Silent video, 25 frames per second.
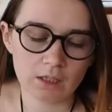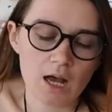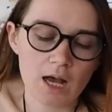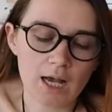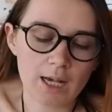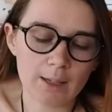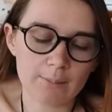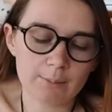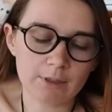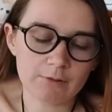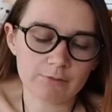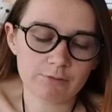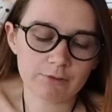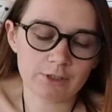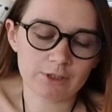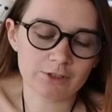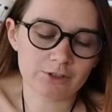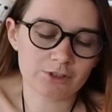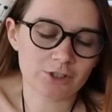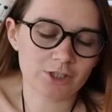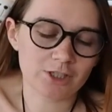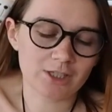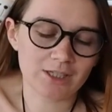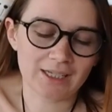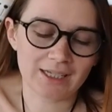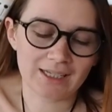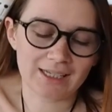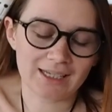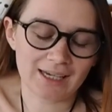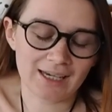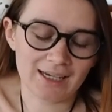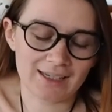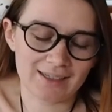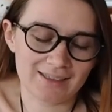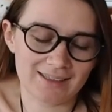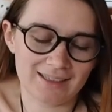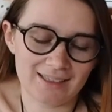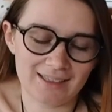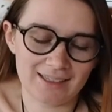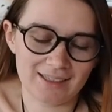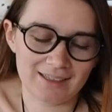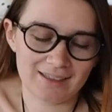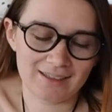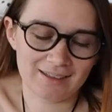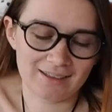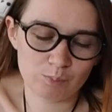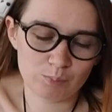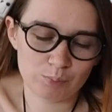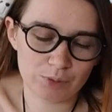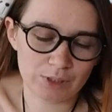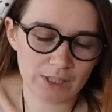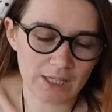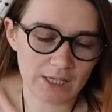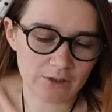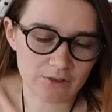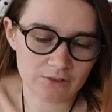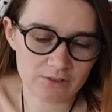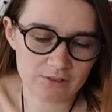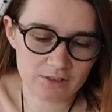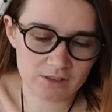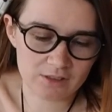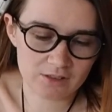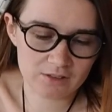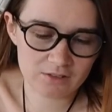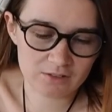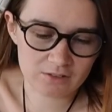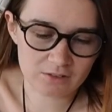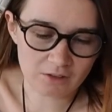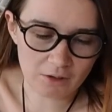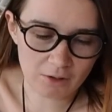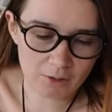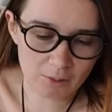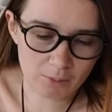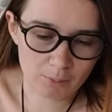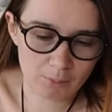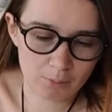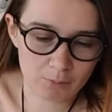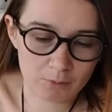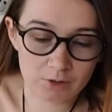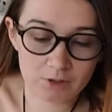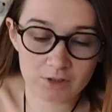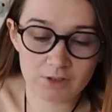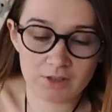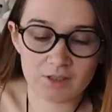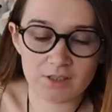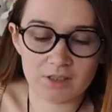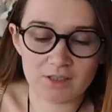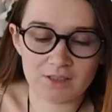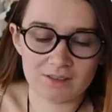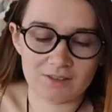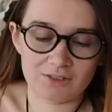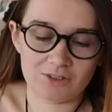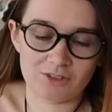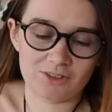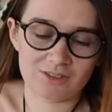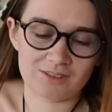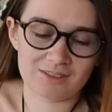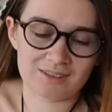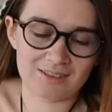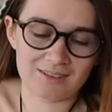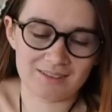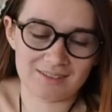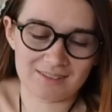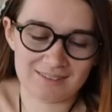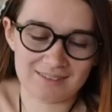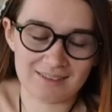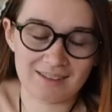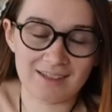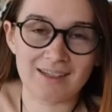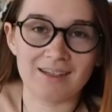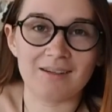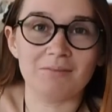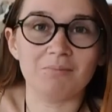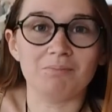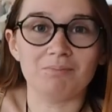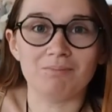I'm not fully sure, and I can't pronounce it, so we're just gonna say